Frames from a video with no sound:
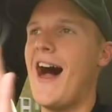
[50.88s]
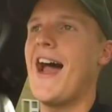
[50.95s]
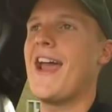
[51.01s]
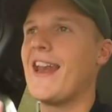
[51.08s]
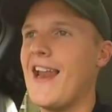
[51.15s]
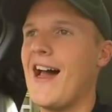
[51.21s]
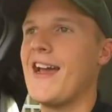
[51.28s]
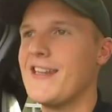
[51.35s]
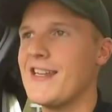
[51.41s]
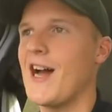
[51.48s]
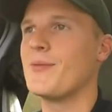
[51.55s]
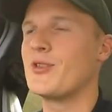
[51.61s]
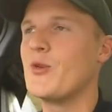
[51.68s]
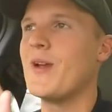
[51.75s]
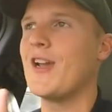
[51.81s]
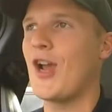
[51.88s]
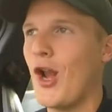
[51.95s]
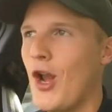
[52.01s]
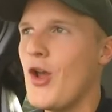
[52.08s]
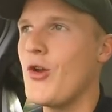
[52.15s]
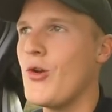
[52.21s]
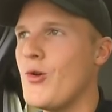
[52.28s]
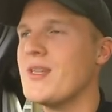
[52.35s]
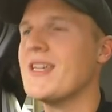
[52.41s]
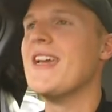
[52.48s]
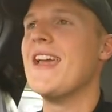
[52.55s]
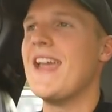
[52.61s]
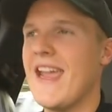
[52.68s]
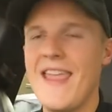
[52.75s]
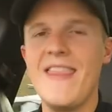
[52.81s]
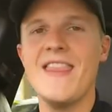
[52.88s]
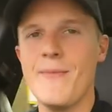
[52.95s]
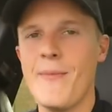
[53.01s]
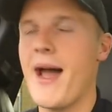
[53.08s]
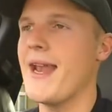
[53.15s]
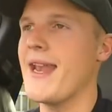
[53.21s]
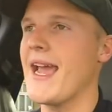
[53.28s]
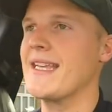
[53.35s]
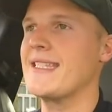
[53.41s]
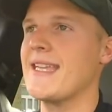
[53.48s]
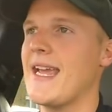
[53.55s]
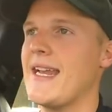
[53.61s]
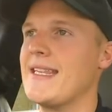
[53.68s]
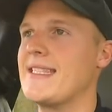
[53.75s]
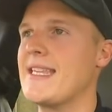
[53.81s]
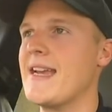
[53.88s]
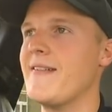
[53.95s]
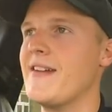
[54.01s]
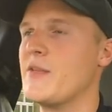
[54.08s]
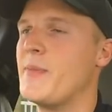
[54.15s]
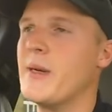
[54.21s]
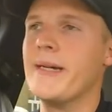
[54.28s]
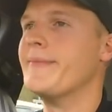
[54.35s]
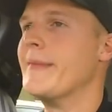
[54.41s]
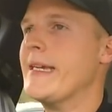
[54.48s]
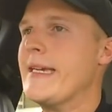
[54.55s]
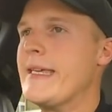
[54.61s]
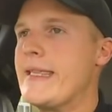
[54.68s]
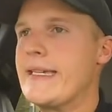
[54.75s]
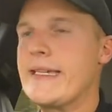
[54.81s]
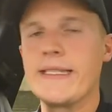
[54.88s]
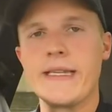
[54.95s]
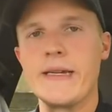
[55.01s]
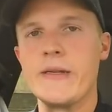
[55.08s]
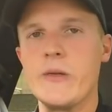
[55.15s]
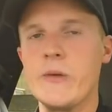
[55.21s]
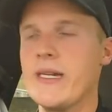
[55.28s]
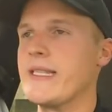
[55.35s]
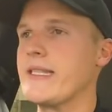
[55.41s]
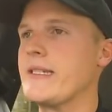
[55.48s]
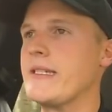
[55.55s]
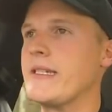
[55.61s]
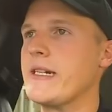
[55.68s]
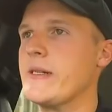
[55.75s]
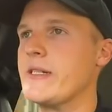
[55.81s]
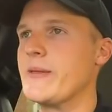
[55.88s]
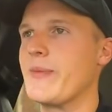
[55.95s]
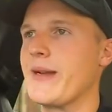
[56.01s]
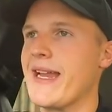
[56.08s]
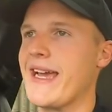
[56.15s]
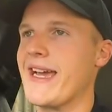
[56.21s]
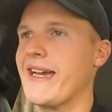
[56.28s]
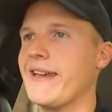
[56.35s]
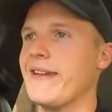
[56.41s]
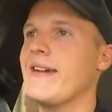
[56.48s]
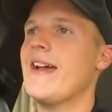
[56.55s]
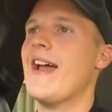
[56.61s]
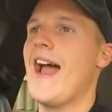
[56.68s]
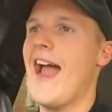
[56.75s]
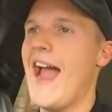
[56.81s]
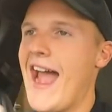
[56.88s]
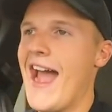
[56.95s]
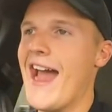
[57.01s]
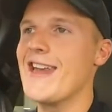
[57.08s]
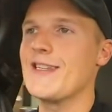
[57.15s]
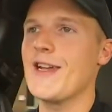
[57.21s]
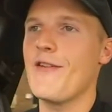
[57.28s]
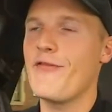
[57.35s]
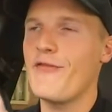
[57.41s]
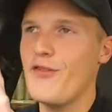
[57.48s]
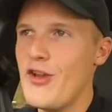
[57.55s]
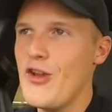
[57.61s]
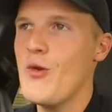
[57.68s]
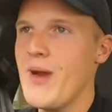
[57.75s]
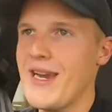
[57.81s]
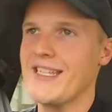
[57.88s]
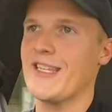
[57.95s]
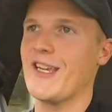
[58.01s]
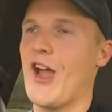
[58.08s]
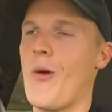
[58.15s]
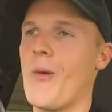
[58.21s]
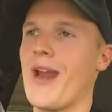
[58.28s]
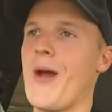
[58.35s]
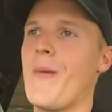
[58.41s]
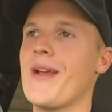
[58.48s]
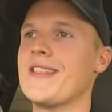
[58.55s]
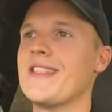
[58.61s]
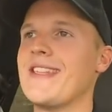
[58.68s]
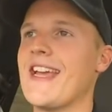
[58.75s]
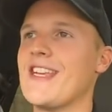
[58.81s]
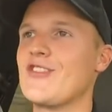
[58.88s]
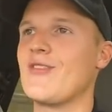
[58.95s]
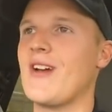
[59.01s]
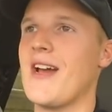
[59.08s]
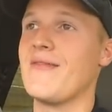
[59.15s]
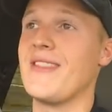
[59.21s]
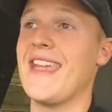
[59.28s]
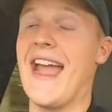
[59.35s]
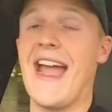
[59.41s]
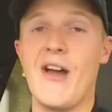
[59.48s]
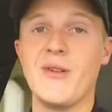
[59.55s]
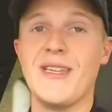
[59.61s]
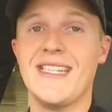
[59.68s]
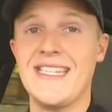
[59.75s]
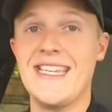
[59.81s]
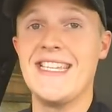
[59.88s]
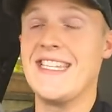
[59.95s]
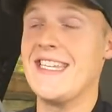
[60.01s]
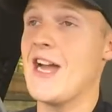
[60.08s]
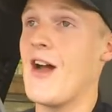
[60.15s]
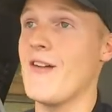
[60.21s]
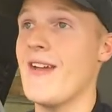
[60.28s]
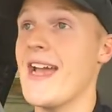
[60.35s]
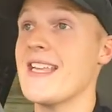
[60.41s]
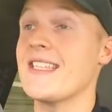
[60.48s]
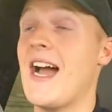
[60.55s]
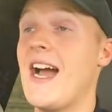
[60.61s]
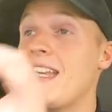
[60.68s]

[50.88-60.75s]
I had lined up to include in the My Next Daily series, but things don't always go to plan. And a few weeks ago, when I went to test drive the Audi TTRS,